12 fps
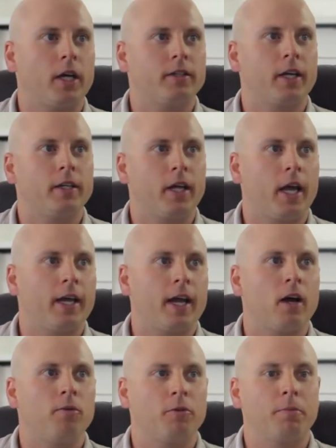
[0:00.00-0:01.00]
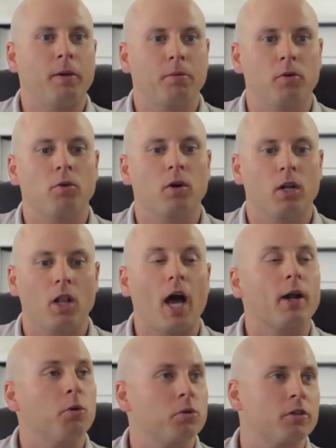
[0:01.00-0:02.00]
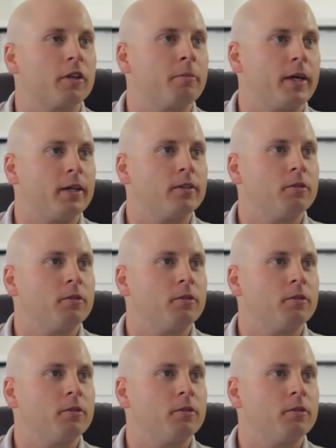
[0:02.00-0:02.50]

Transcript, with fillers: I tend to hang out with people who are a lot older than me.